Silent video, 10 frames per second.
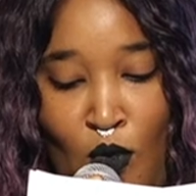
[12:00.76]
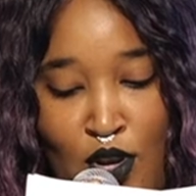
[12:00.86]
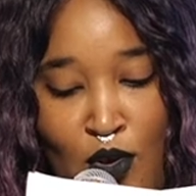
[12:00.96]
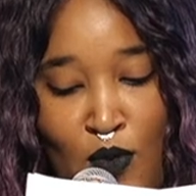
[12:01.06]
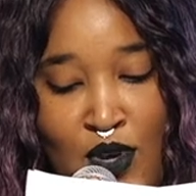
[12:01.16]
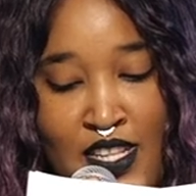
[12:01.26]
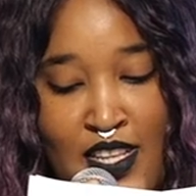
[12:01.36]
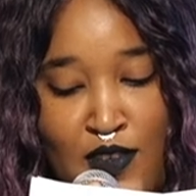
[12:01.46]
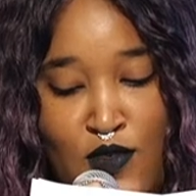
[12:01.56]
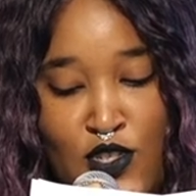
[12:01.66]

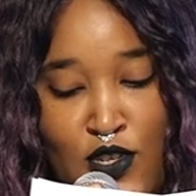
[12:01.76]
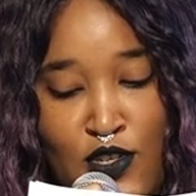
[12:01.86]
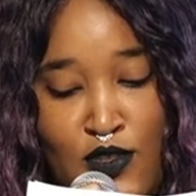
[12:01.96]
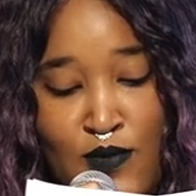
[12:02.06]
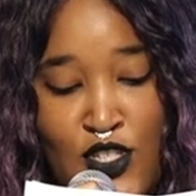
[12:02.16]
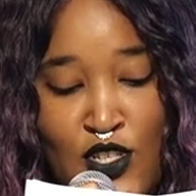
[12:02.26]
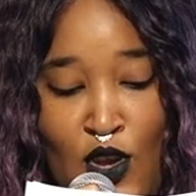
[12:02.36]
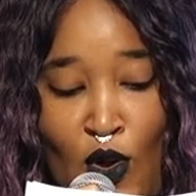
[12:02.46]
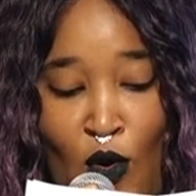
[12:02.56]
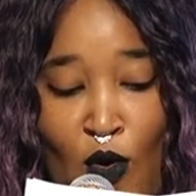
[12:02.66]
101 level terms,
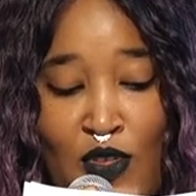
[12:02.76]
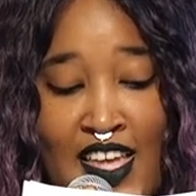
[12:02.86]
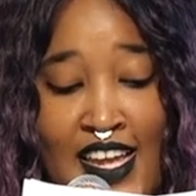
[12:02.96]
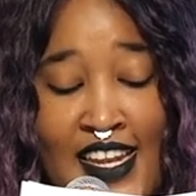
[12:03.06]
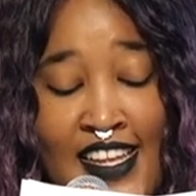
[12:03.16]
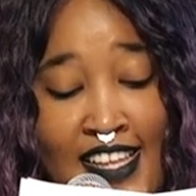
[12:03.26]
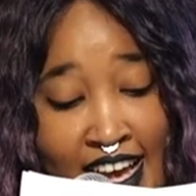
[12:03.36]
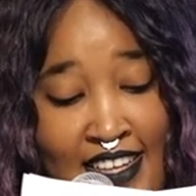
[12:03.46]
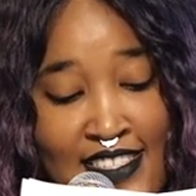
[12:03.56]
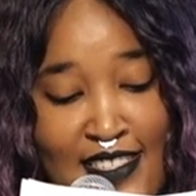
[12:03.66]
or that
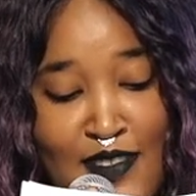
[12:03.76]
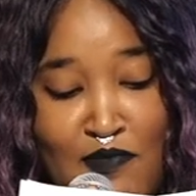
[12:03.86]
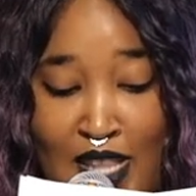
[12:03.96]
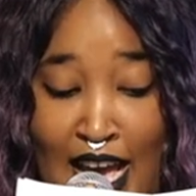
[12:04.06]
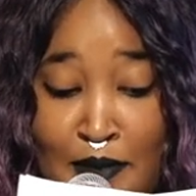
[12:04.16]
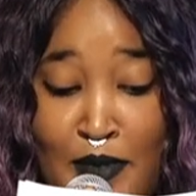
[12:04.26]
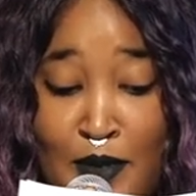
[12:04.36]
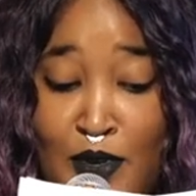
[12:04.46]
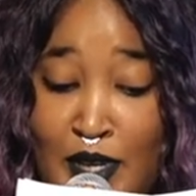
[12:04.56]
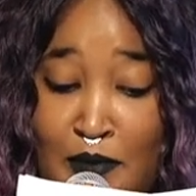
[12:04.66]
yes, Black
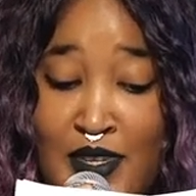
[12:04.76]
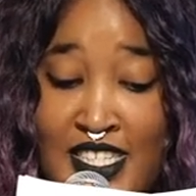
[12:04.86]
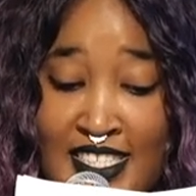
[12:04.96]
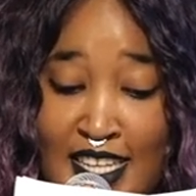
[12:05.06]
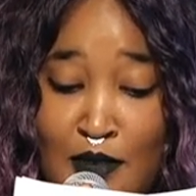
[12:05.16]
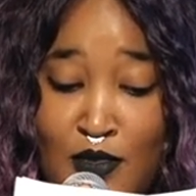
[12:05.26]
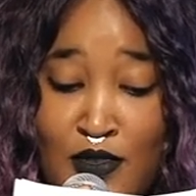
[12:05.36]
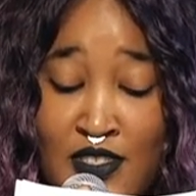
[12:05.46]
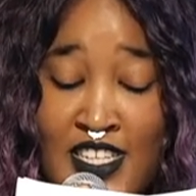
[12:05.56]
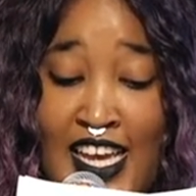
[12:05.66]
people can be
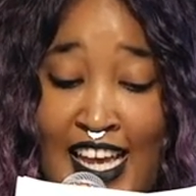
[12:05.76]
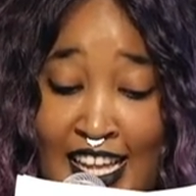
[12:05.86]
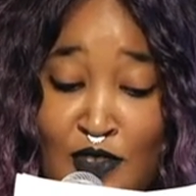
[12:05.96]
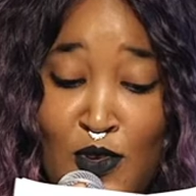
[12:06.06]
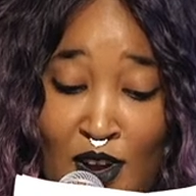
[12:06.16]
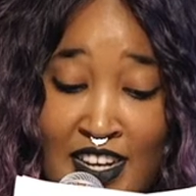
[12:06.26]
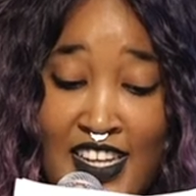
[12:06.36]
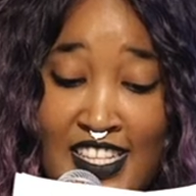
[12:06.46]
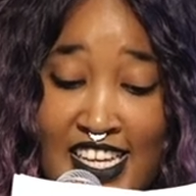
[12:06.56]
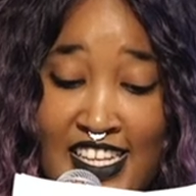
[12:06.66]
disabled and
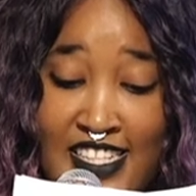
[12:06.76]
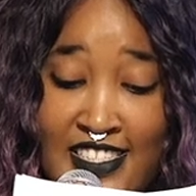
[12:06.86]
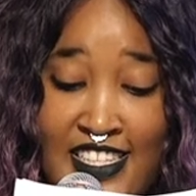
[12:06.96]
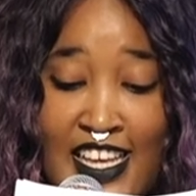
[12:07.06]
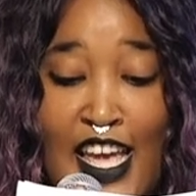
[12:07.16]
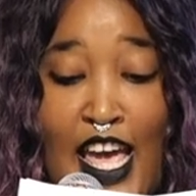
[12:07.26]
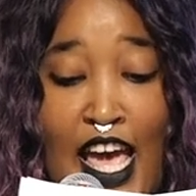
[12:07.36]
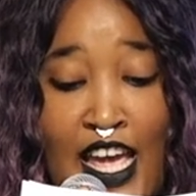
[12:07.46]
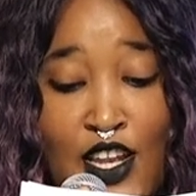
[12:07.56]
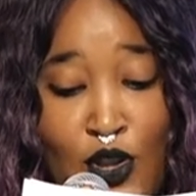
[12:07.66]
chronically ill,
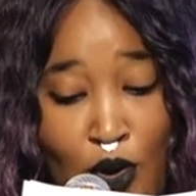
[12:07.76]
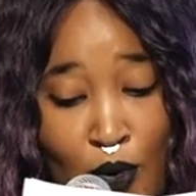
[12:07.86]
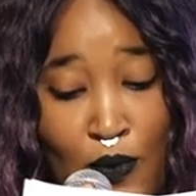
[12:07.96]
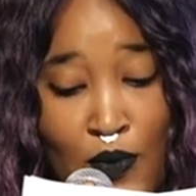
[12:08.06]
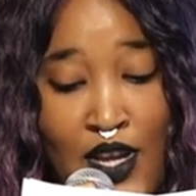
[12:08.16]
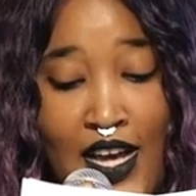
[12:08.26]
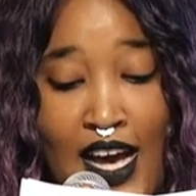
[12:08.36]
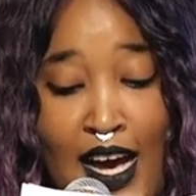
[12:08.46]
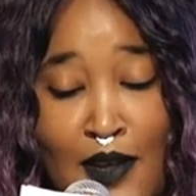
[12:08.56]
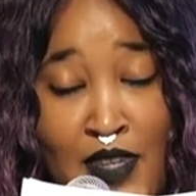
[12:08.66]
and no,
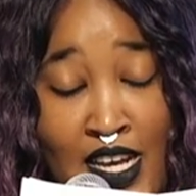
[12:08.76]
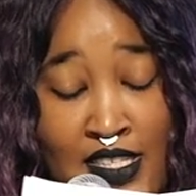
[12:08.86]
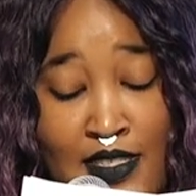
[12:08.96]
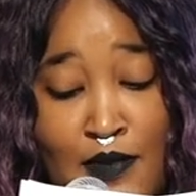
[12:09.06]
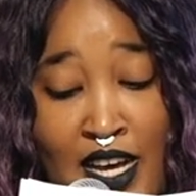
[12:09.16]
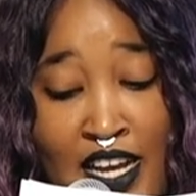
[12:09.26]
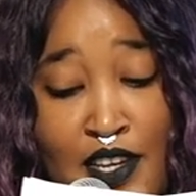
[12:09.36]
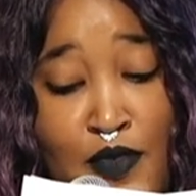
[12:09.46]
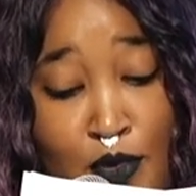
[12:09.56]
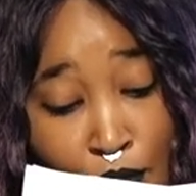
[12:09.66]
I'm not some
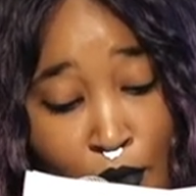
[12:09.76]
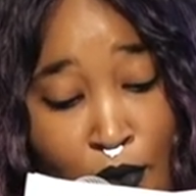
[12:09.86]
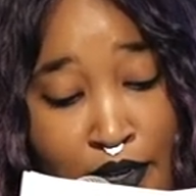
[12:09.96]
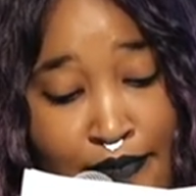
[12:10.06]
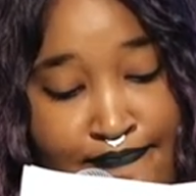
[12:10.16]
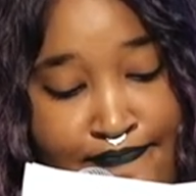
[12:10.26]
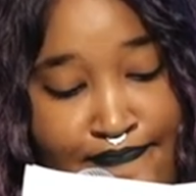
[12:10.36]
kind of unicorn.